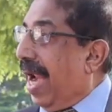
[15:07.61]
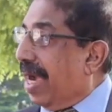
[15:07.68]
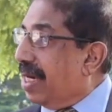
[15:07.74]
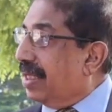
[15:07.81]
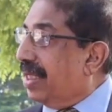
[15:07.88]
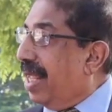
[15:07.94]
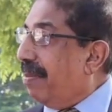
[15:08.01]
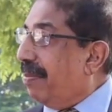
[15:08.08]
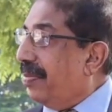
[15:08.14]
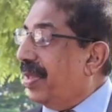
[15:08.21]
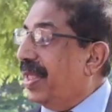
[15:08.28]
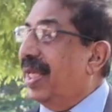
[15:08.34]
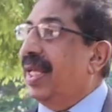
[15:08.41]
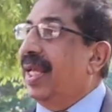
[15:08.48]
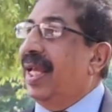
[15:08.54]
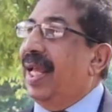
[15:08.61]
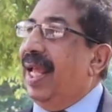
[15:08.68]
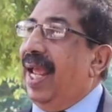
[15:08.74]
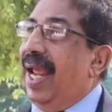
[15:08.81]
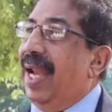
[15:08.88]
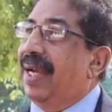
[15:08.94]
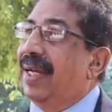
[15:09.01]
handle them,
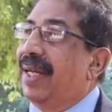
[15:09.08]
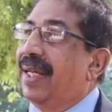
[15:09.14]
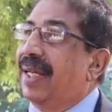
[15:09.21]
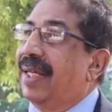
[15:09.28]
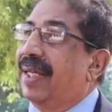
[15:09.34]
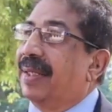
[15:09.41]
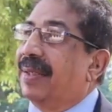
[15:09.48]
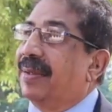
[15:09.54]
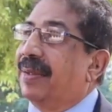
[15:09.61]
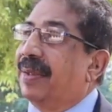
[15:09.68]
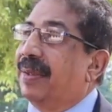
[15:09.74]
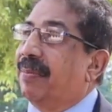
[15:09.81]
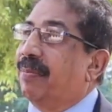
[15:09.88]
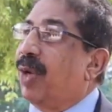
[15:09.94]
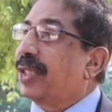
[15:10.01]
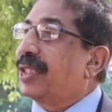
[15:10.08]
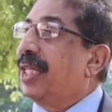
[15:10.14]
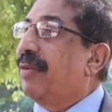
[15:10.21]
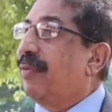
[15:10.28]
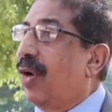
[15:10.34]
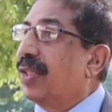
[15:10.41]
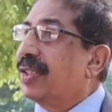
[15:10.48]
and
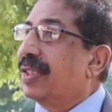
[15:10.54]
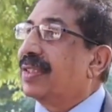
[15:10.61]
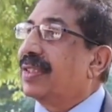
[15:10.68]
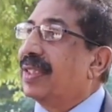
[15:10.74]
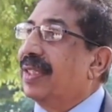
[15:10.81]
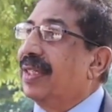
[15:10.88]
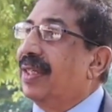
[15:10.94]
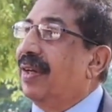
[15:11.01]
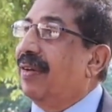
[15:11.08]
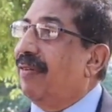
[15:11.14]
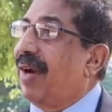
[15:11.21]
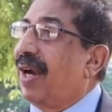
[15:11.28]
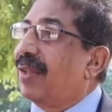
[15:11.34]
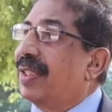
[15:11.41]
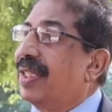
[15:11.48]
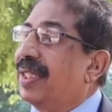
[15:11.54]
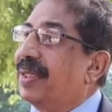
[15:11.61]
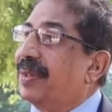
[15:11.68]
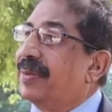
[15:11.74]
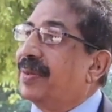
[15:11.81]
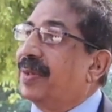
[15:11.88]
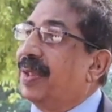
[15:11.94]
boxing was one of
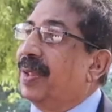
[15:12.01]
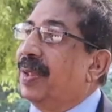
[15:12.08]
the